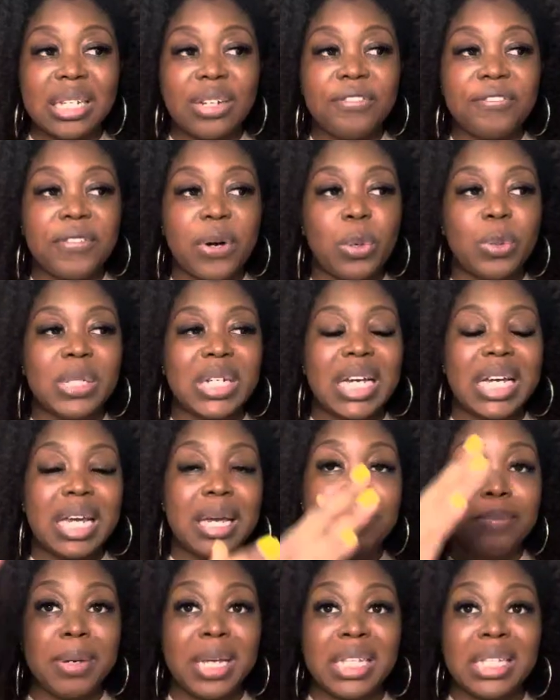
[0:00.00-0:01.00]
a folder,
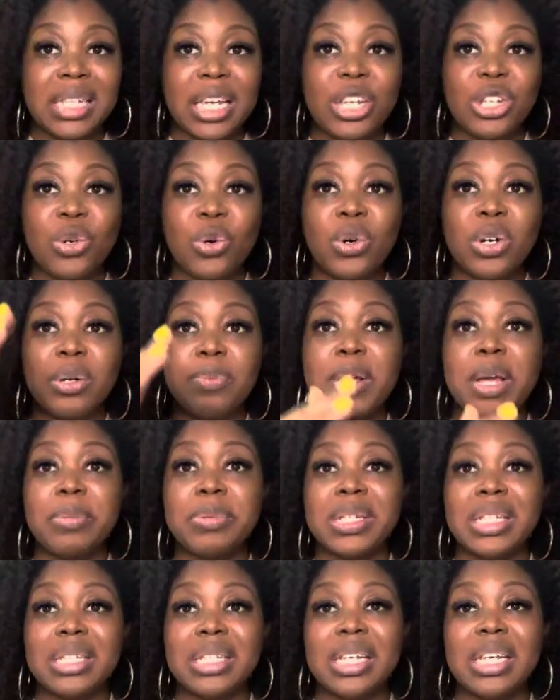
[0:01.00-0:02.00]
it means that you're going to be able
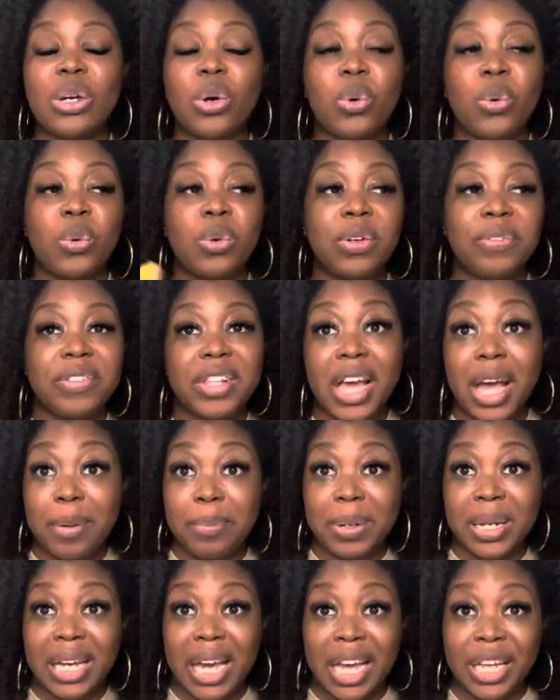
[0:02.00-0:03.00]
to see all of the
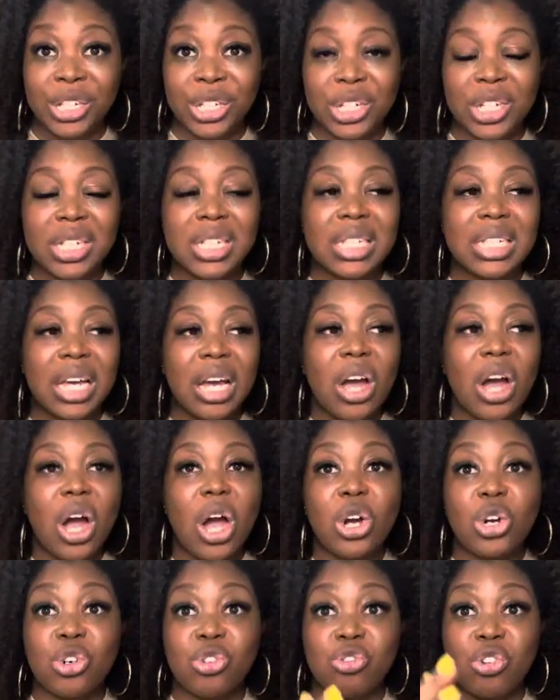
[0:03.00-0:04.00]
applications
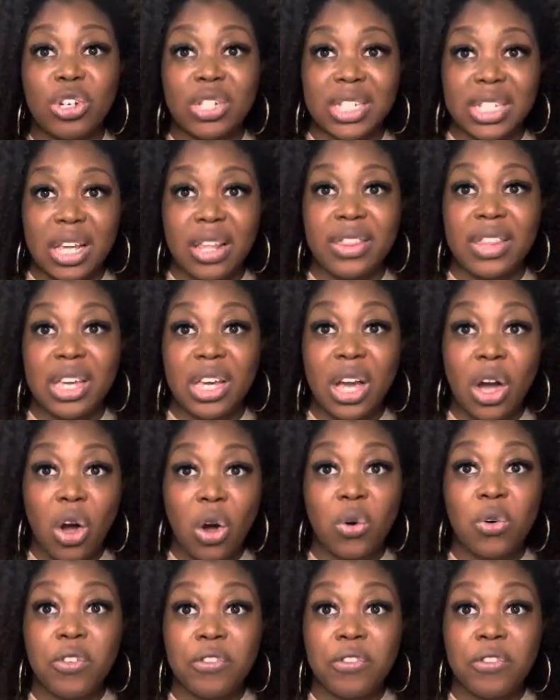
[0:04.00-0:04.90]
across the whole